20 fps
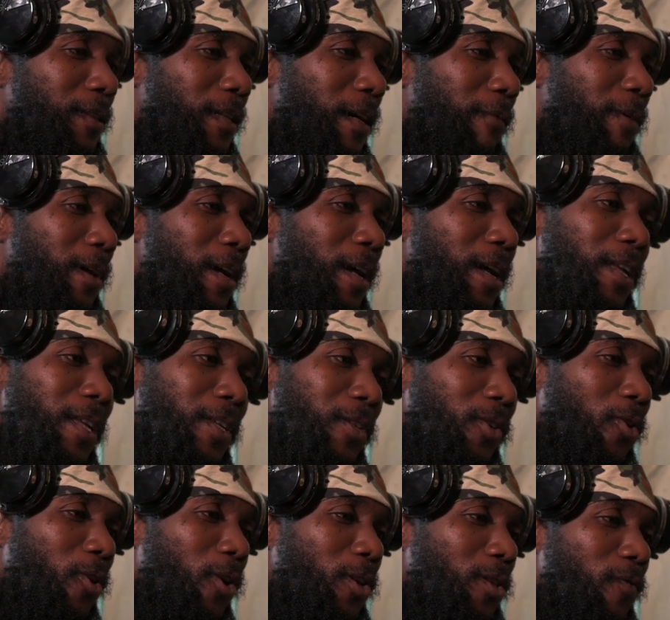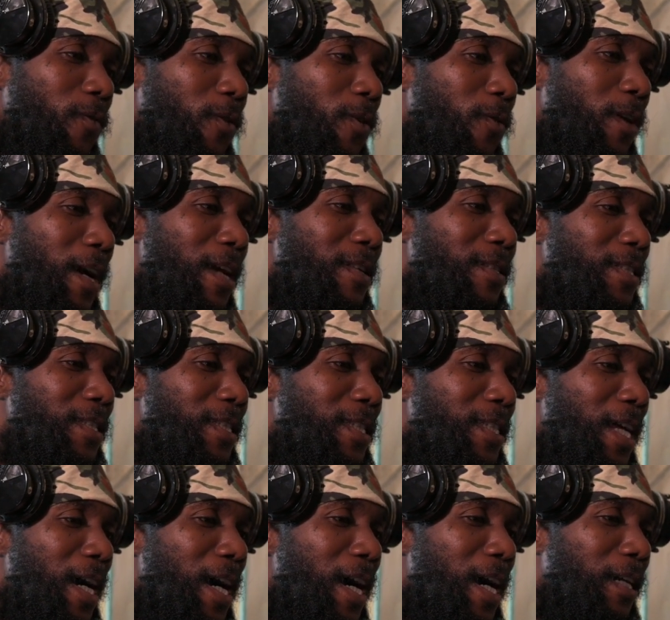I'm encouraging you to go rising
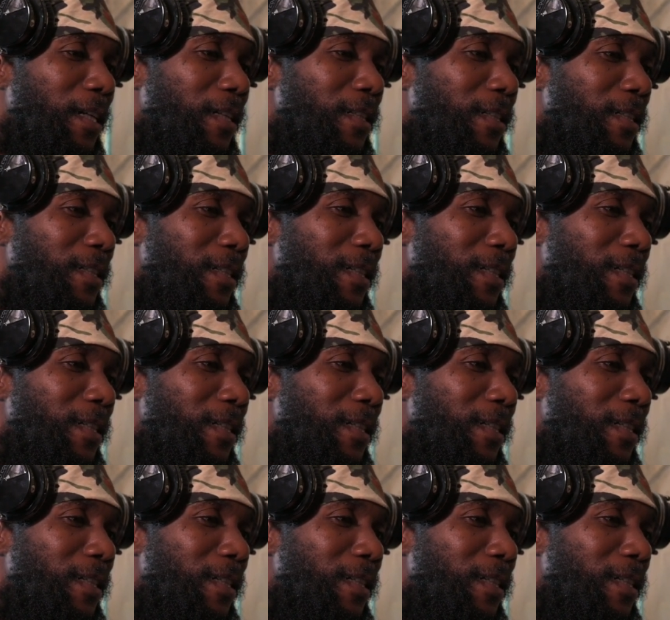star.